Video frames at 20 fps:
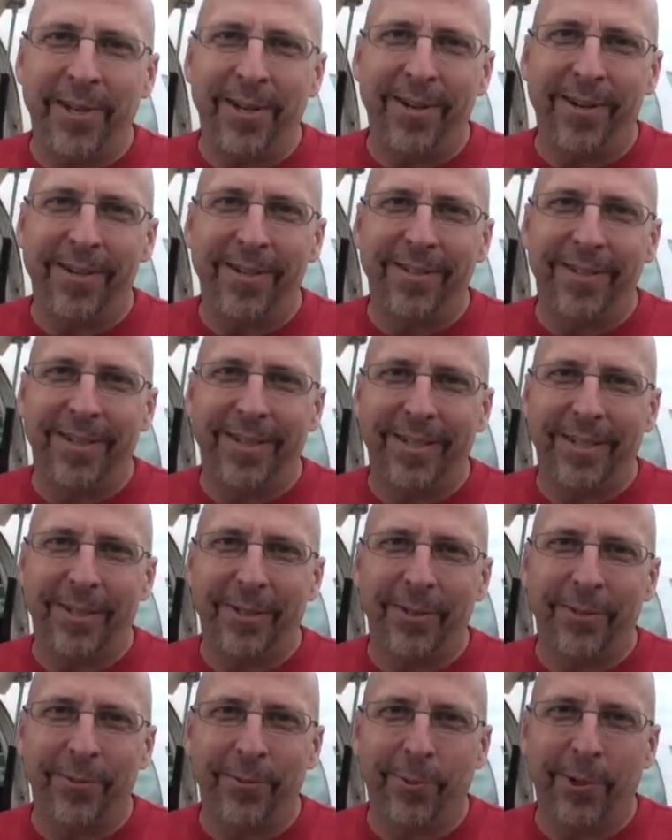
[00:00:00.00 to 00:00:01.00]
there and
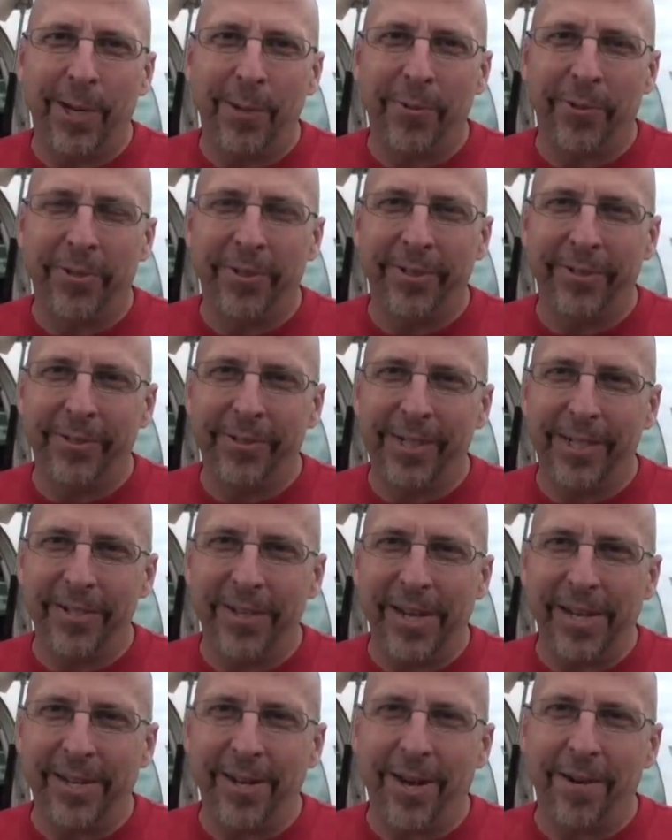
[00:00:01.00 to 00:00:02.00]
uh, were able to uh,
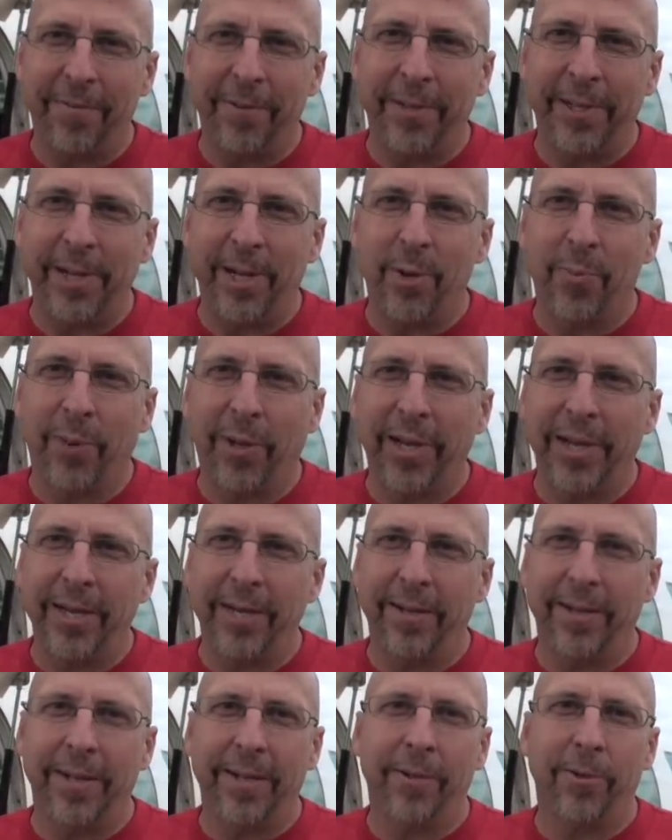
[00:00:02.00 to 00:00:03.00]
take off in the
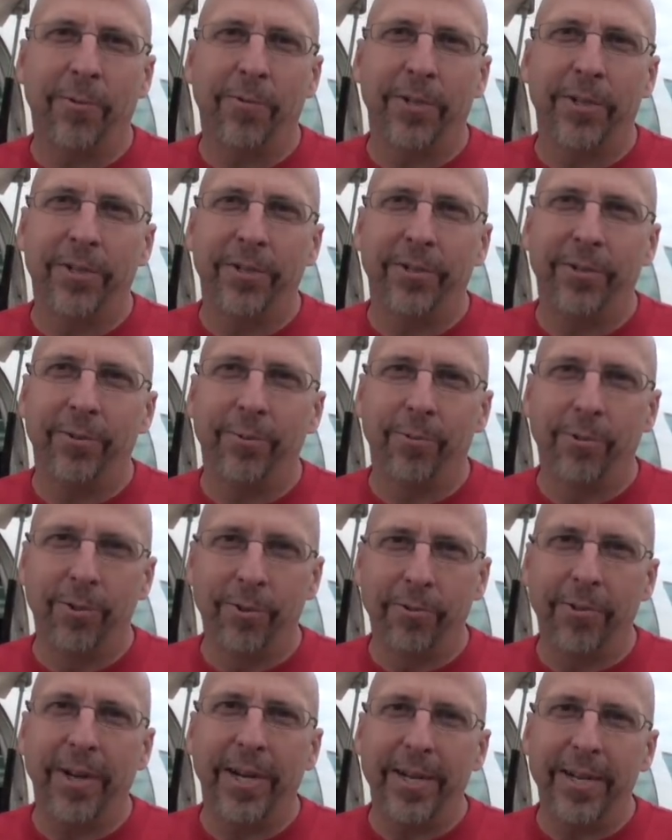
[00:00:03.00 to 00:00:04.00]
airplane and head over to
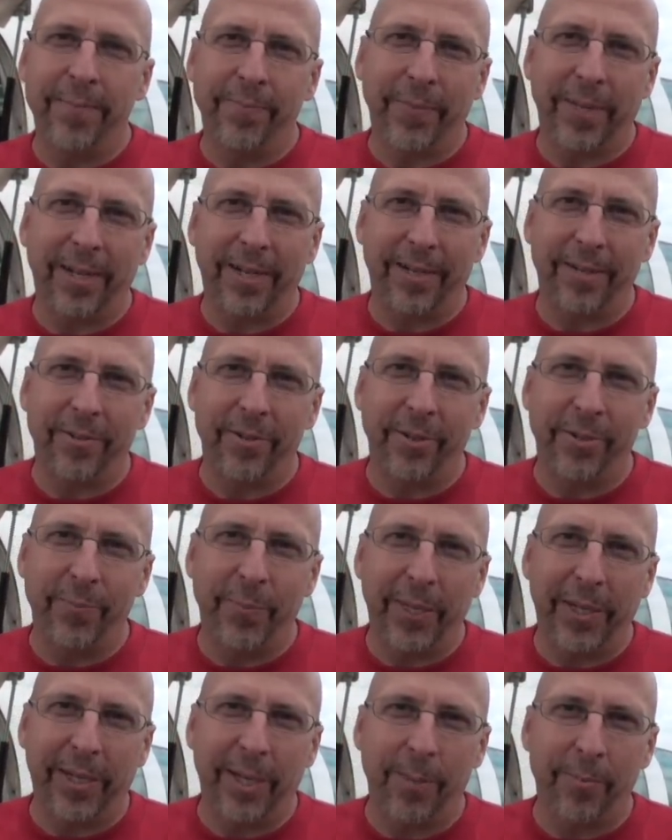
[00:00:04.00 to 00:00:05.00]
Rurre to
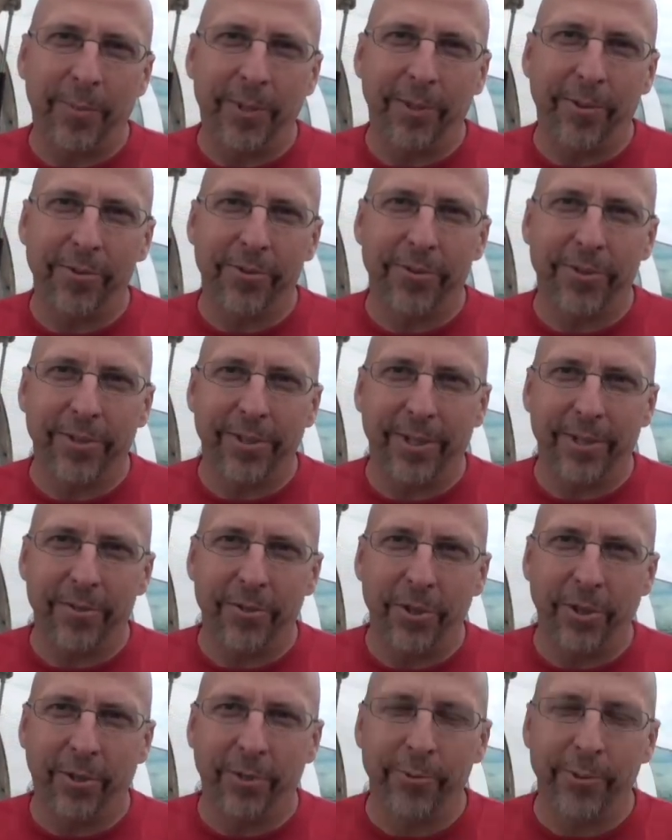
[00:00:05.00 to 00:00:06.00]
pick up those
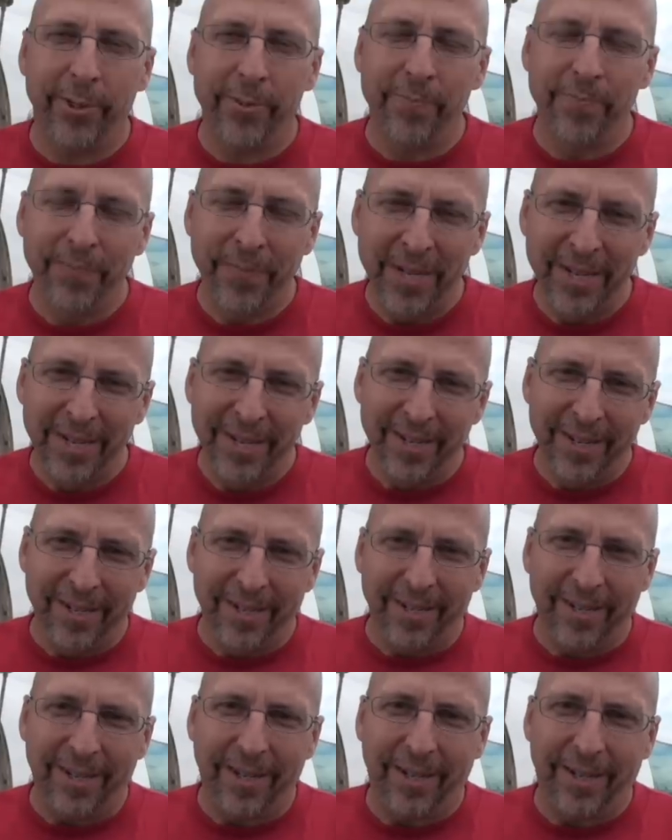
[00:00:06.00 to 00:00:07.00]
children.
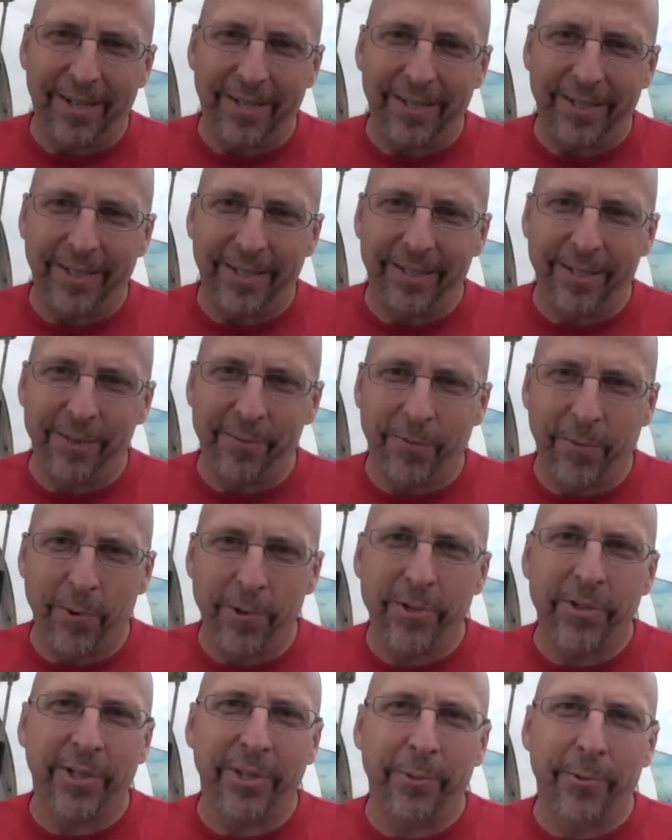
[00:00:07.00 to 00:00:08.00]
and
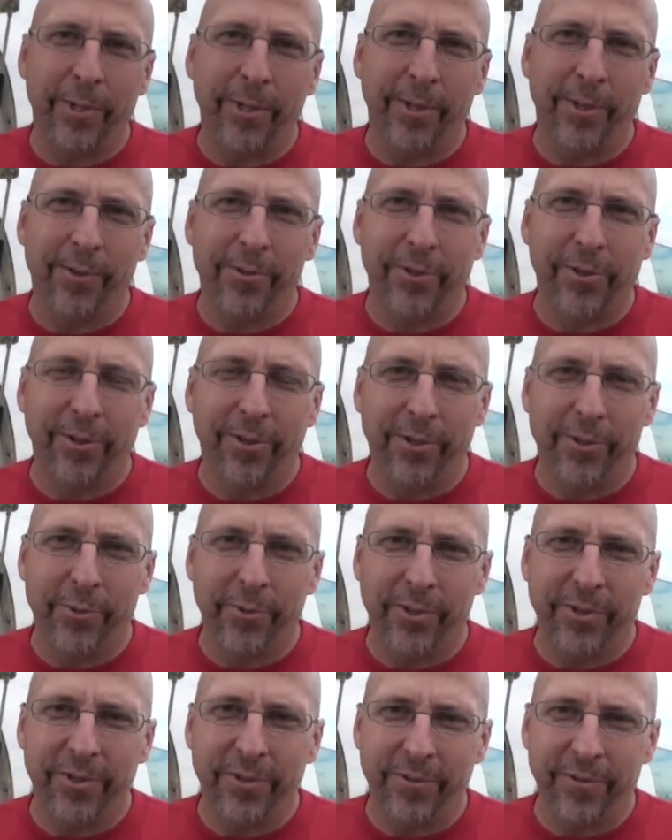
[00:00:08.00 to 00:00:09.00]
unfortunately, one of those
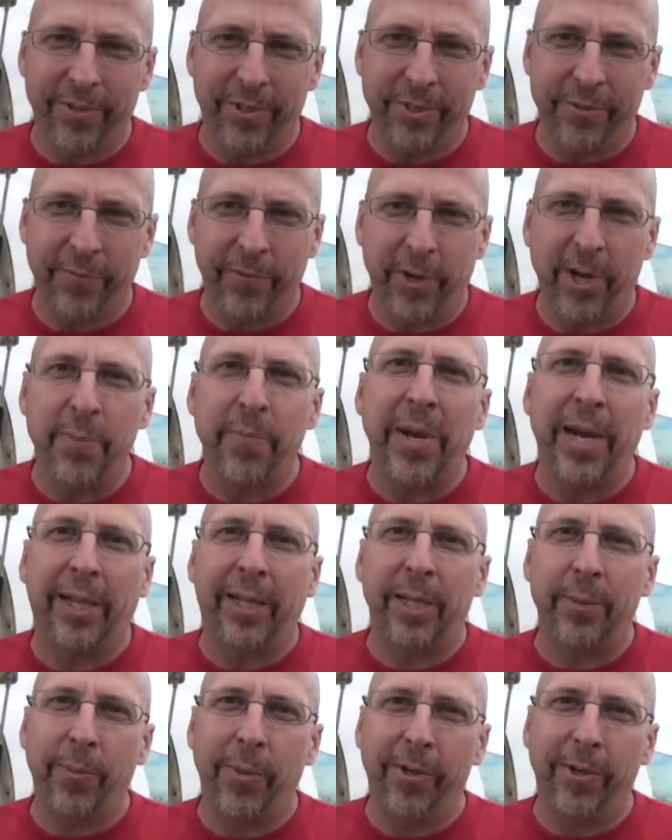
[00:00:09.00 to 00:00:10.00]
girls was, was very
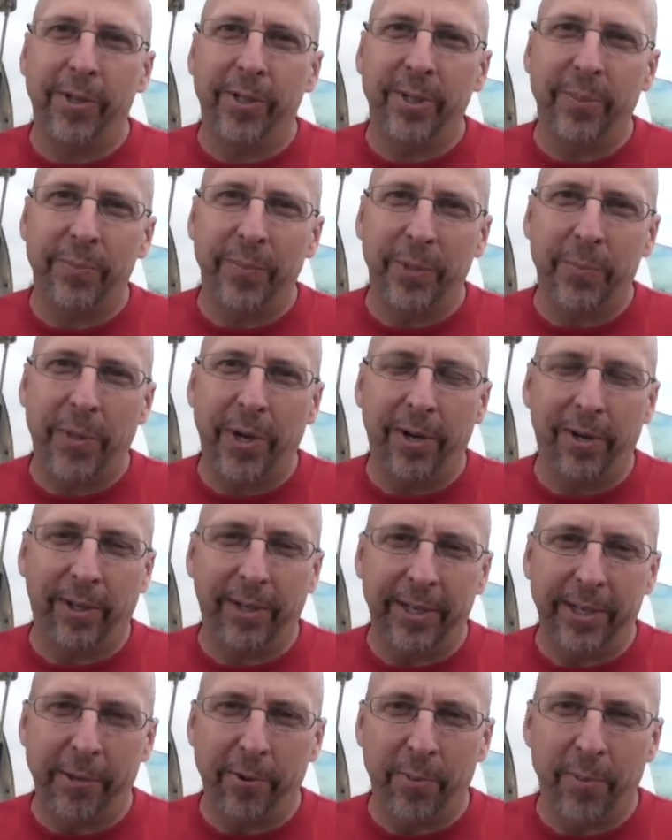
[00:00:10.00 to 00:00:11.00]
badly burned.
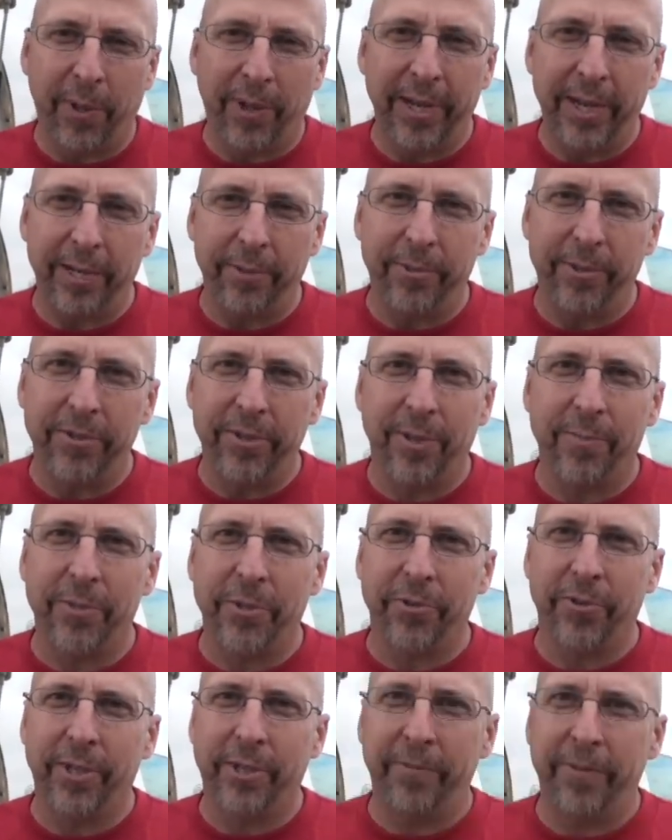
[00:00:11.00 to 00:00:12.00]
Apparently, they were playing with some
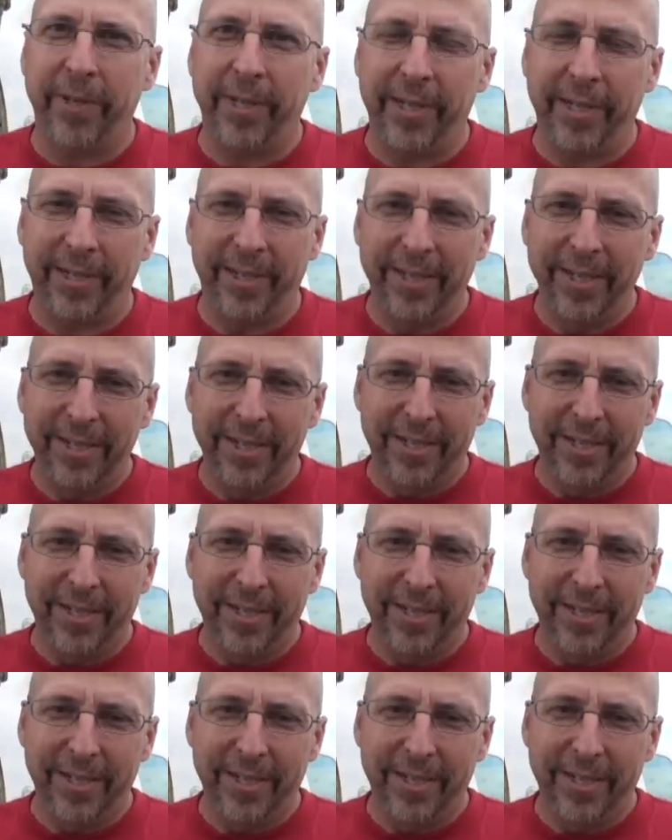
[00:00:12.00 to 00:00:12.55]
sort of a